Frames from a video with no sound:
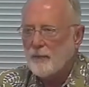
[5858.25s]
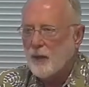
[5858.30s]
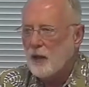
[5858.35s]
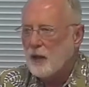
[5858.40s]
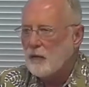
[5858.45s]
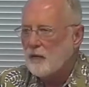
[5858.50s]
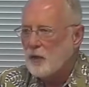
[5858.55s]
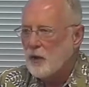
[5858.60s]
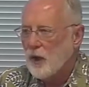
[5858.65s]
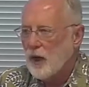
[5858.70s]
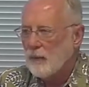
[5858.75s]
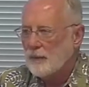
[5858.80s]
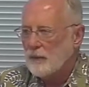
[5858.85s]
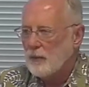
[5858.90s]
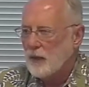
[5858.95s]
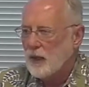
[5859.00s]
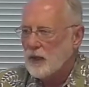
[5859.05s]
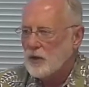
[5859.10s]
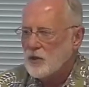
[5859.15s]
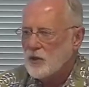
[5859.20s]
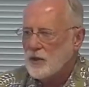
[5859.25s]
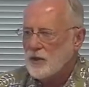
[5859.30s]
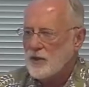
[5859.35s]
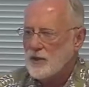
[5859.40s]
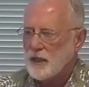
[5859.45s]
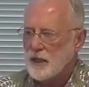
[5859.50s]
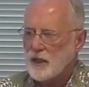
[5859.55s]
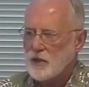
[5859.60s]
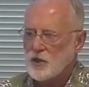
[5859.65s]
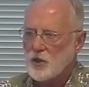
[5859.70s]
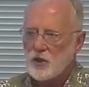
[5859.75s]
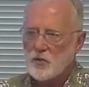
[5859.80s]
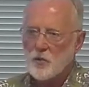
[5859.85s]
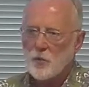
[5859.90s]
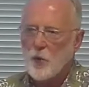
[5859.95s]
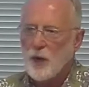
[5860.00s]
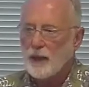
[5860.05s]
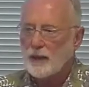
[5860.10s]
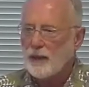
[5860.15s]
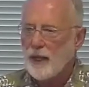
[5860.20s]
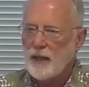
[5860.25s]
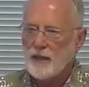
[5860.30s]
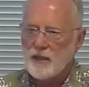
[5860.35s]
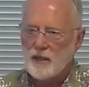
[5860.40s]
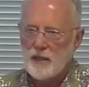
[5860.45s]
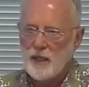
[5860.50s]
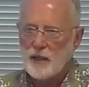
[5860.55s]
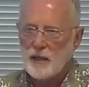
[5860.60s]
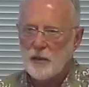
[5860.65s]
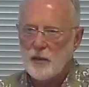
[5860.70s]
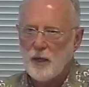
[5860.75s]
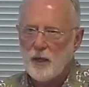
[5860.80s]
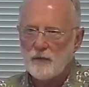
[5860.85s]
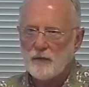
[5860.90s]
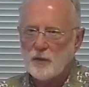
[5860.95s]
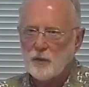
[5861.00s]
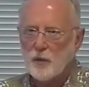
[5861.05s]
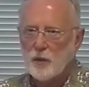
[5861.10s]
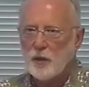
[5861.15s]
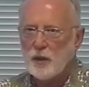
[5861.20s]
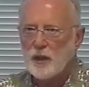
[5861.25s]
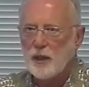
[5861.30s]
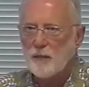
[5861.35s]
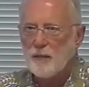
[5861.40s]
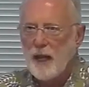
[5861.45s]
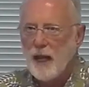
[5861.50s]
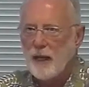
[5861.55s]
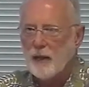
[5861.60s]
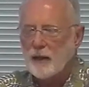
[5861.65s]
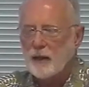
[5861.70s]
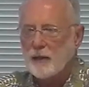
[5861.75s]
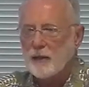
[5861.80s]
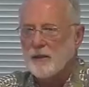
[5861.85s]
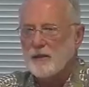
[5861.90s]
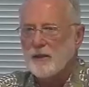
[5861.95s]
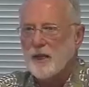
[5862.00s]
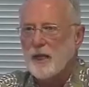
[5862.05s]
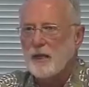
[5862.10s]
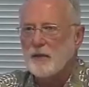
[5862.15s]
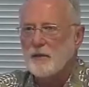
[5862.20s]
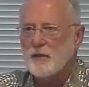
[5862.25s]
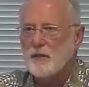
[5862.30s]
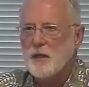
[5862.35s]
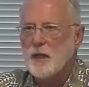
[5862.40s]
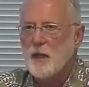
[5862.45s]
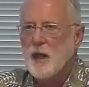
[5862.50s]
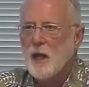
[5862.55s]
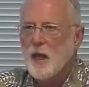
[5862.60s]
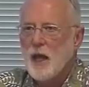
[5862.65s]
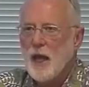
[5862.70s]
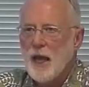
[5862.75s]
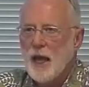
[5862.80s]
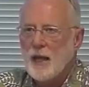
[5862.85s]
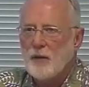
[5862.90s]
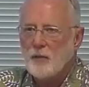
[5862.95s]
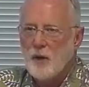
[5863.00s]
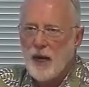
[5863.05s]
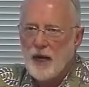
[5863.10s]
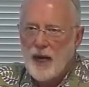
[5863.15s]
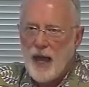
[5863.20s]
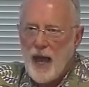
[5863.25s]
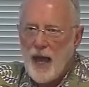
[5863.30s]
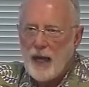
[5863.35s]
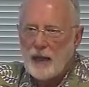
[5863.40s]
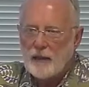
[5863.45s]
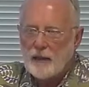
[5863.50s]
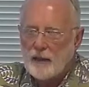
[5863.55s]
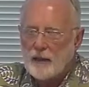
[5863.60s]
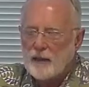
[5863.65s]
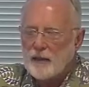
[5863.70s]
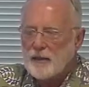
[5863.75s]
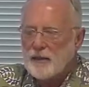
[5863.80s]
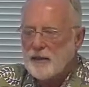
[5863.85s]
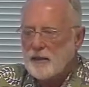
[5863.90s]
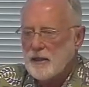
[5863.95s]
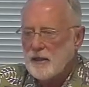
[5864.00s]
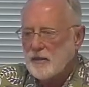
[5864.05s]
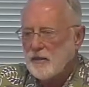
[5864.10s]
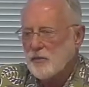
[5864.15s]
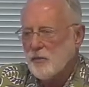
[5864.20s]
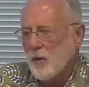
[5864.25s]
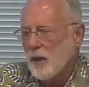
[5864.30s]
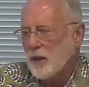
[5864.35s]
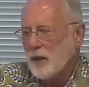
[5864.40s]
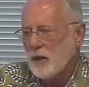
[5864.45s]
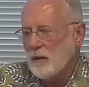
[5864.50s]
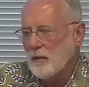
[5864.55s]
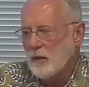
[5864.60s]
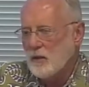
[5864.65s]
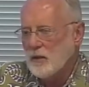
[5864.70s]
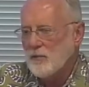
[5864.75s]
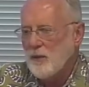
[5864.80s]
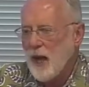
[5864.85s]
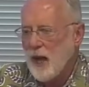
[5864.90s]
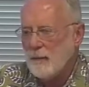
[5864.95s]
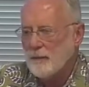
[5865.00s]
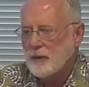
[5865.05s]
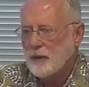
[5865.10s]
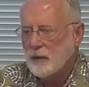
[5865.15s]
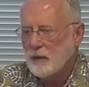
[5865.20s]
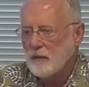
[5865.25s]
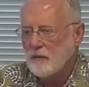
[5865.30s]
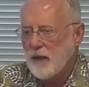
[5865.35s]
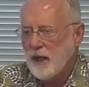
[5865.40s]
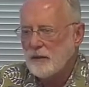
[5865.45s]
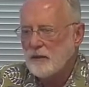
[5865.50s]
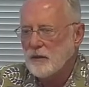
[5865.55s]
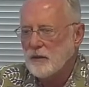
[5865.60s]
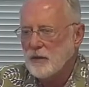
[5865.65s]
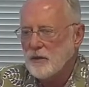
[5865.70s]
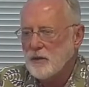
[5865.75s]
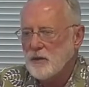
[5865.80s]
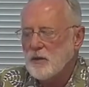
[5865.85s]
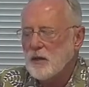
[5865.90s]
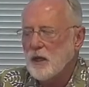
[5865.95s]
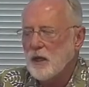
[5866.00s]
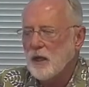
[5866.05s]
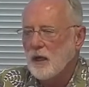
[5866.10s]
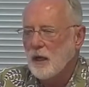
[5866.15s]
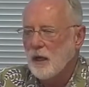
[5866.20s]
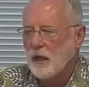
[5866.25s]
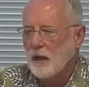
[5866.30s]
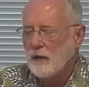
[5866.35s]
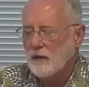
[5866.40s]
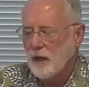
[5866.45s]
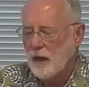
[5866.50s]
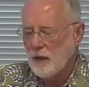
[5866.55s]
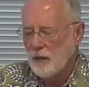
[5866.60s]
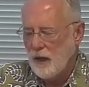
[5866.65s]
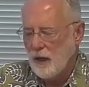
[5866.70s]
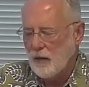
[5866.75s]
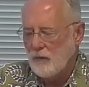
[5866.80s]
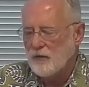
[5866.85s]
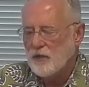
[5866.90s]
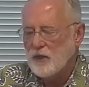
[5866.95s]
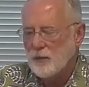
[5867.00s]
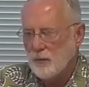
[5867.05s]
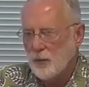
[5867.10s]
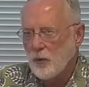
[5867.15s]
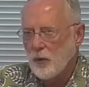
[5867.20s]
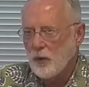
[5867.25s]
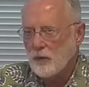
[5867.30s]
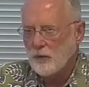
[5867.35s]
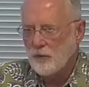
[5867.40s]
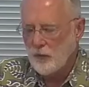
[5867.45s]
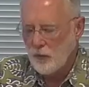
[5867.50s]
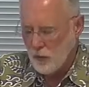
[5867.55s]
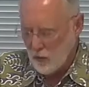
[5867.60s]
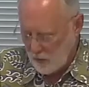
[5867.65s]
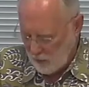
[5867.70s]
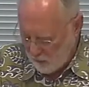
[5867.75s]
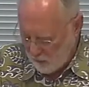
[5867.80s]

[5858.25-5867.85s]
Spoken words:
part of your operations, and it's just one less thing you have to worry about in a sense. And Red Hat Linux is one of the most popular vendors of support for